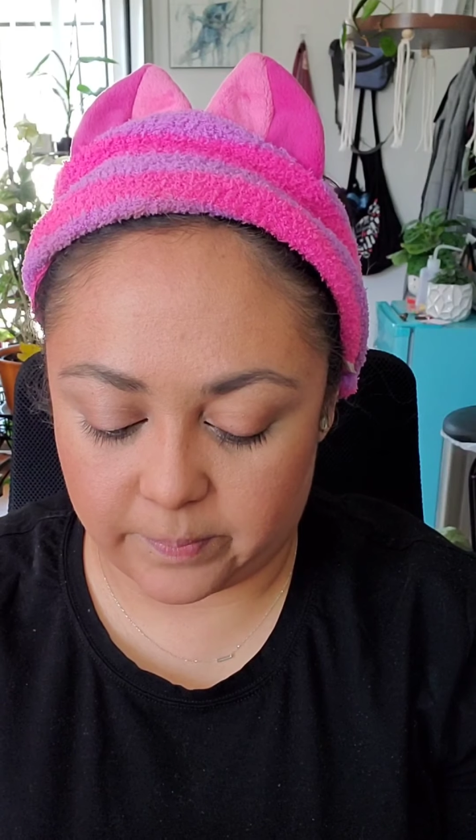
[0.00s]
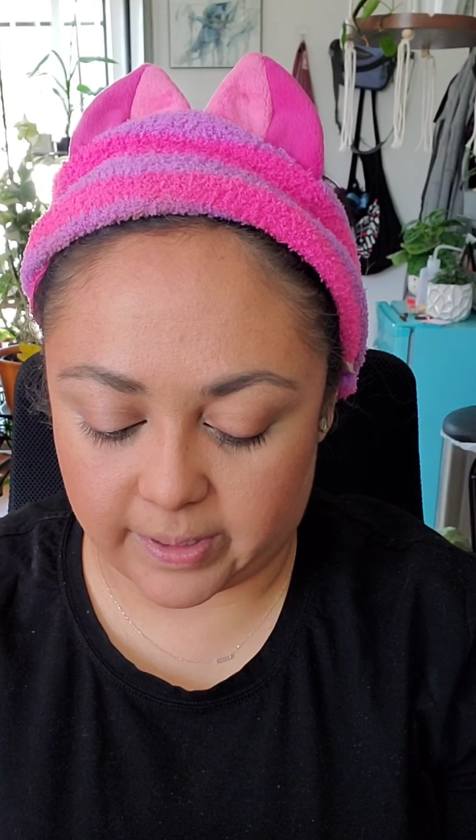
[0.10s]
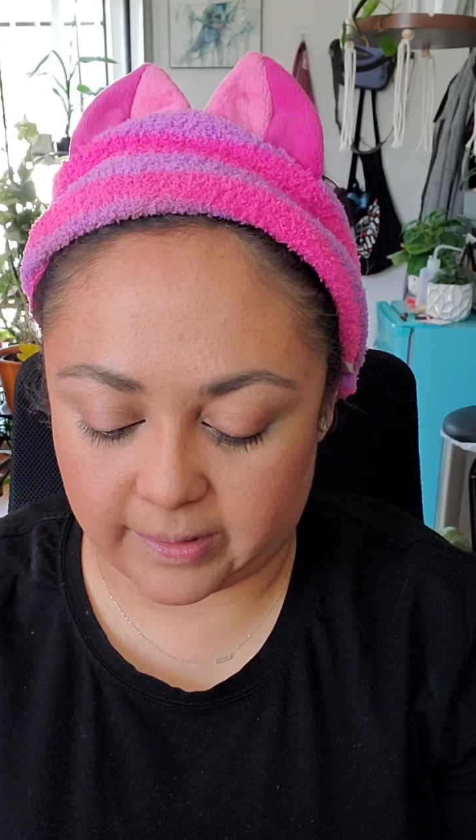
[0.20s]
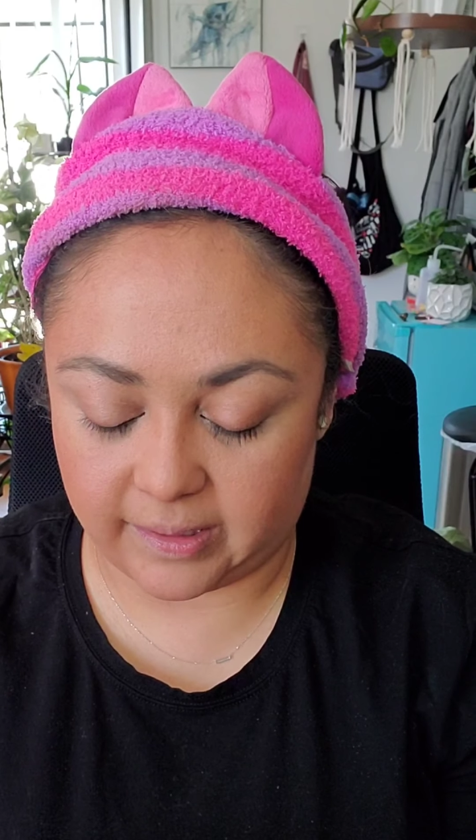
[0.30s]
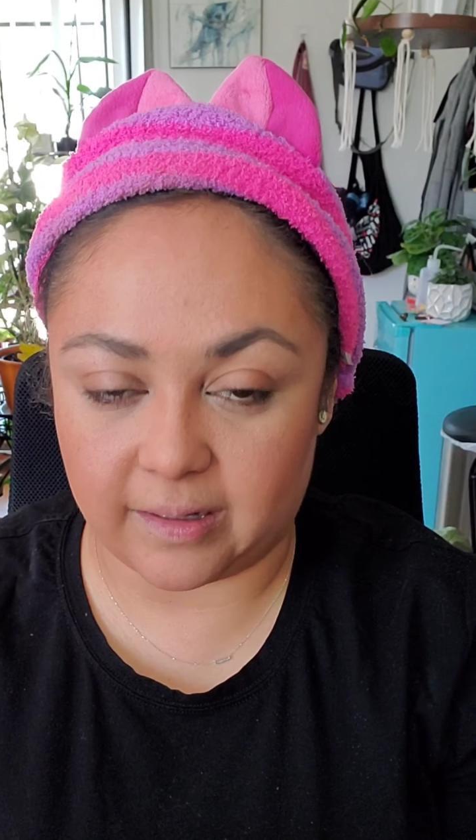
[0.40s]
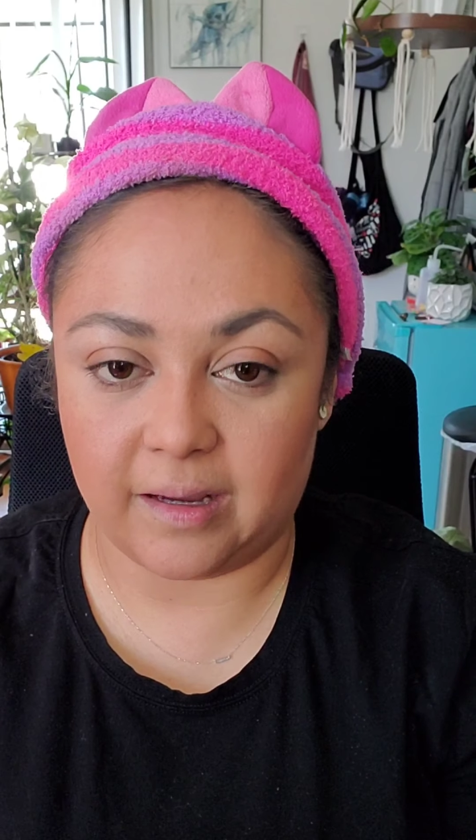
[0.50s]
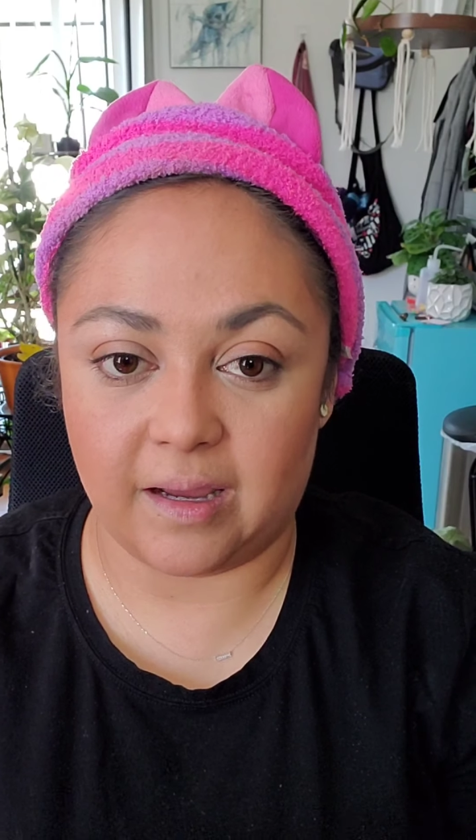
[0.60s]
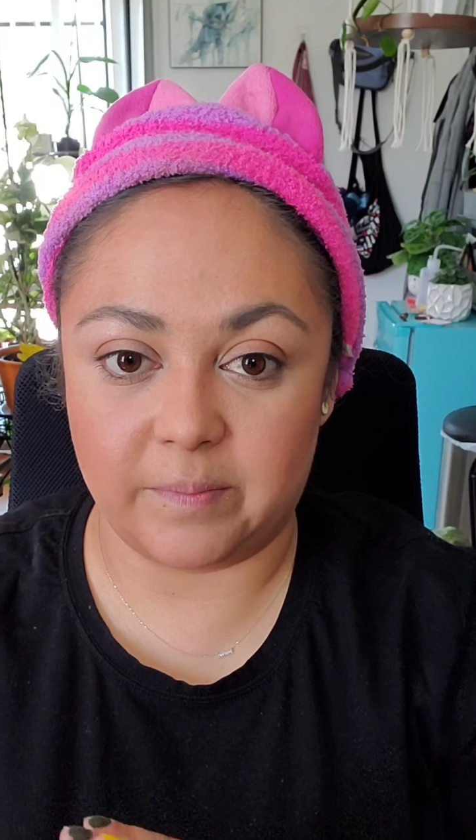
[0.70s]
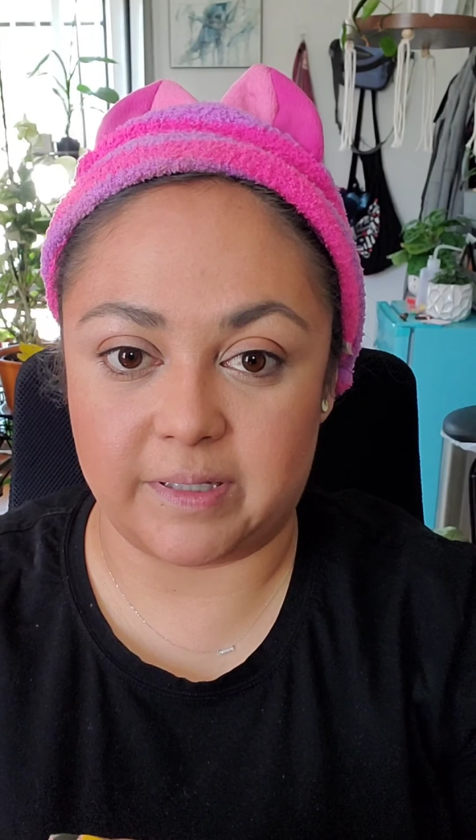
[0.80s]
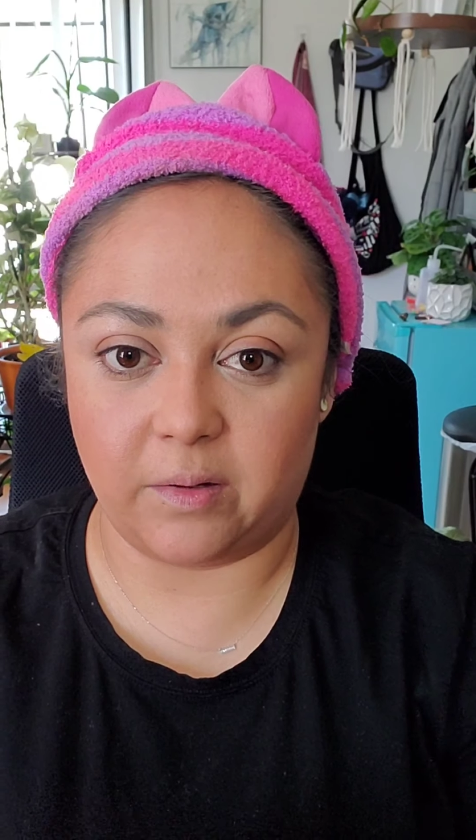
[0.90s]
palette.
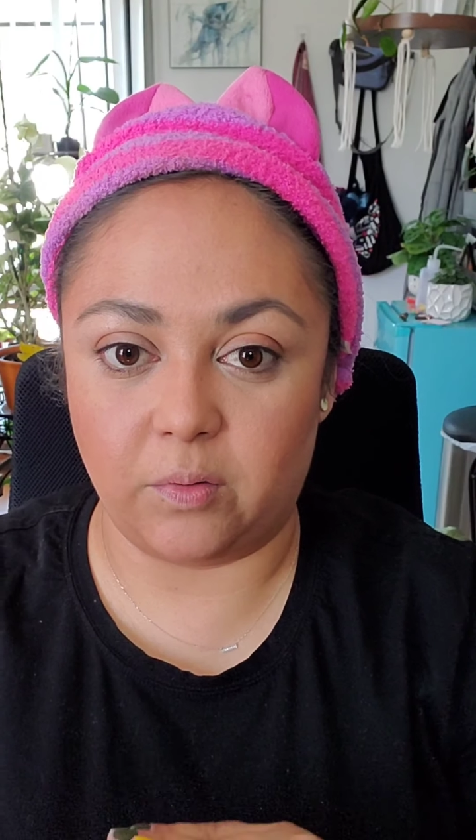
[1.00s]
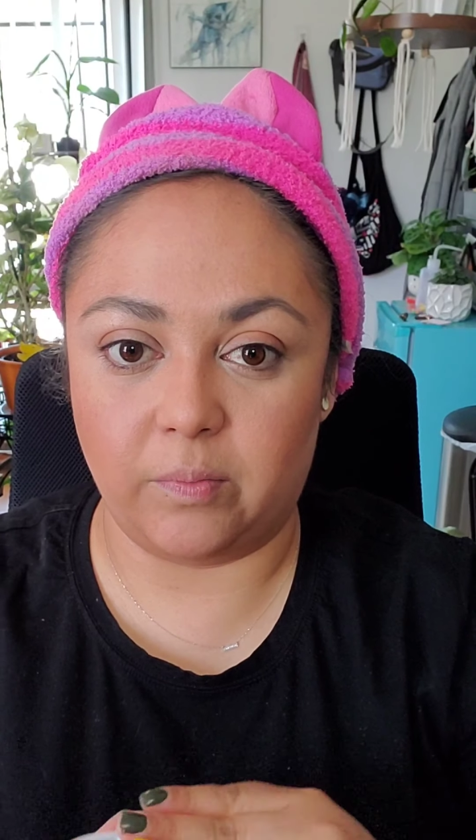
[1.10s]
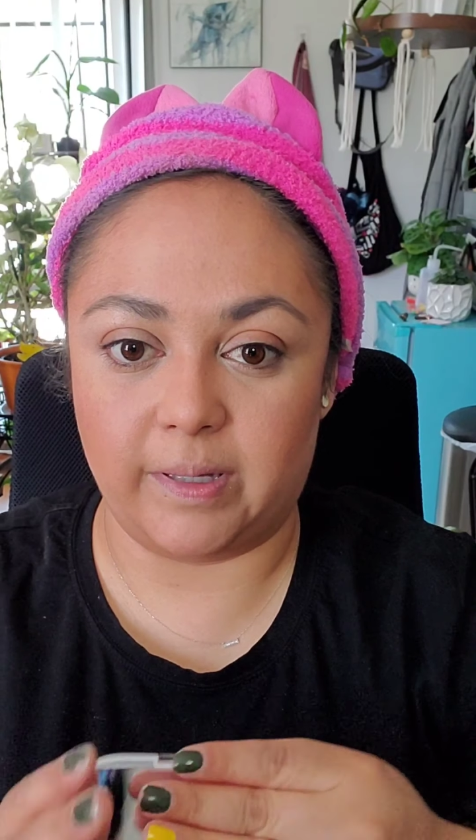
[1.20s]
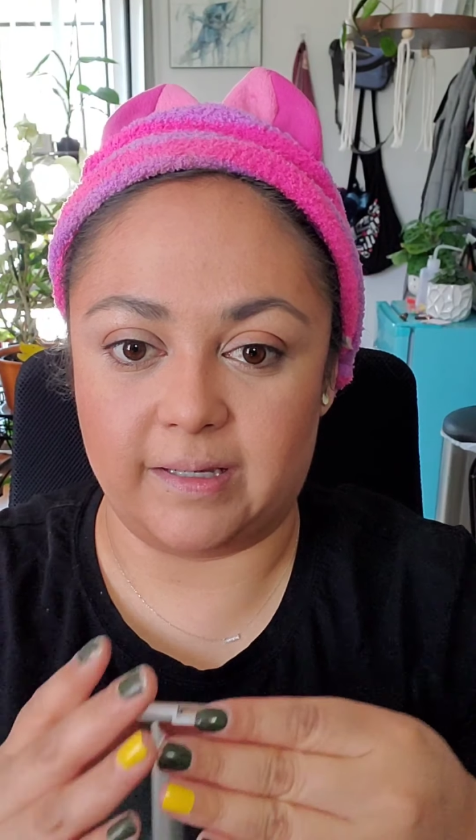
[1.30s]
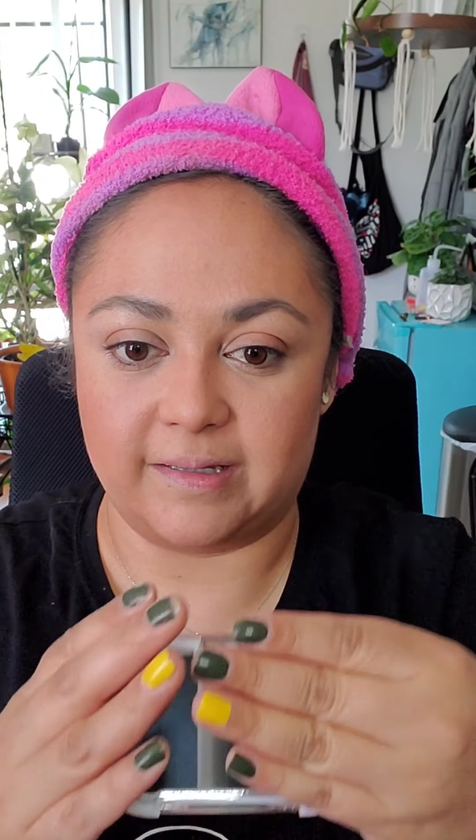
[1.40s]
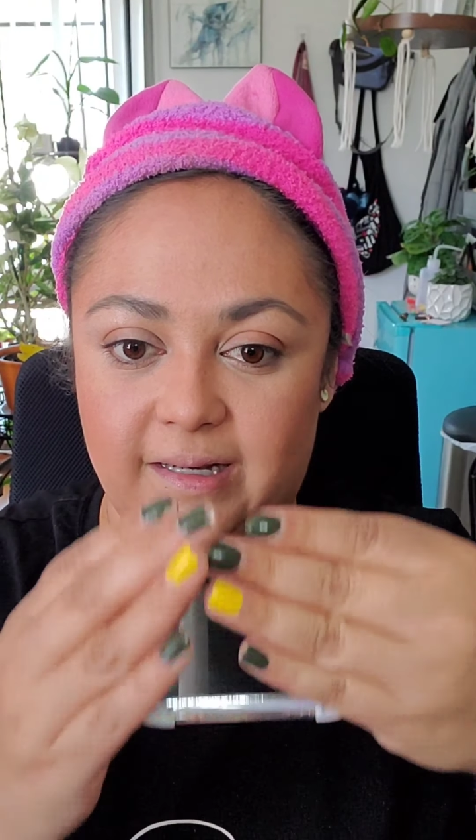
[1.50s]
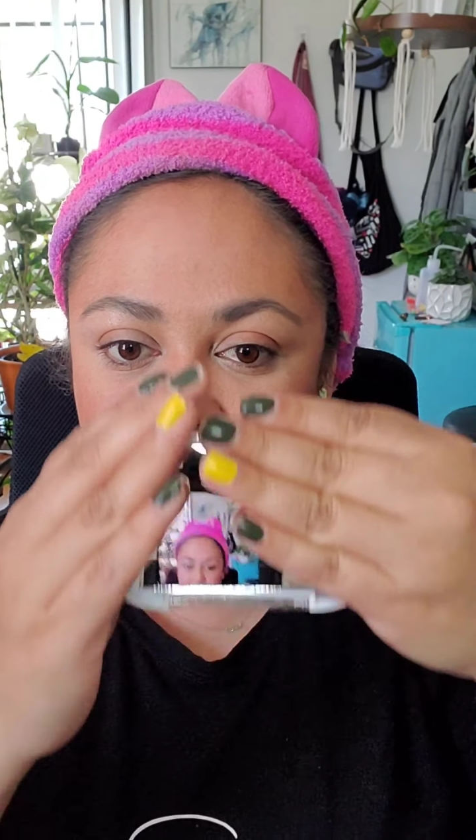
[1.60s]
I'm saying ooh because it